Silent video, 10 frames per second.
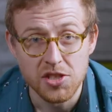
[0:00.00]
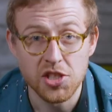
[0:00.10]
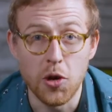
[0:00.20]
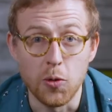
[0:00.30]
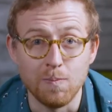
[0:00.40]

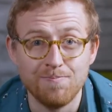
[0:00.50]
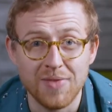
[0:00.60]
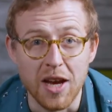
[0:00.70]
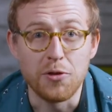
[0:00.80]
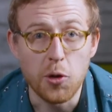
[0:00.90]
So,
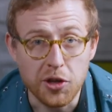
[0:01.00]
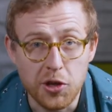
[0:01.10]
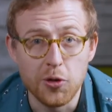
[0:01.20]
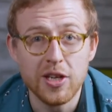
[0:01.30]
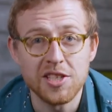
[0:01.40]
if you're
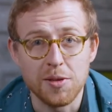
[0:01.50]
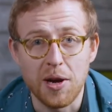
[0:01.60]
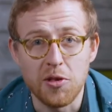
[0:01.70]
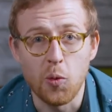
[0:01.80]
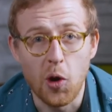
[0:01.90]
curious
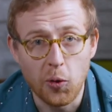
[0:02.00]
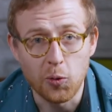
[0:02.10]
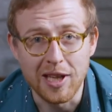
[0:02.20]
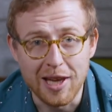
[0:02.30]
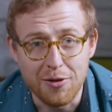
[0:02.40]
about the
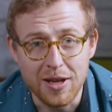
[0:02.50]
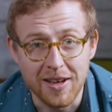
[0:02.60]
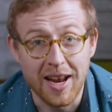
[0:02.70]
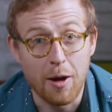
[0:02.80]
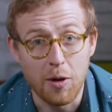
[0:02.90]
world we live in
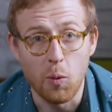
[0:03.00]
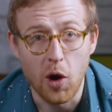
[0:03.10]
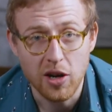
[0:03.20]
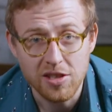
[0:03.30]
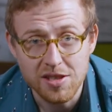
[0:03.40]
and how it
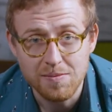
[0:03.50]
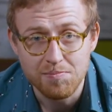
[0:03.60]
works,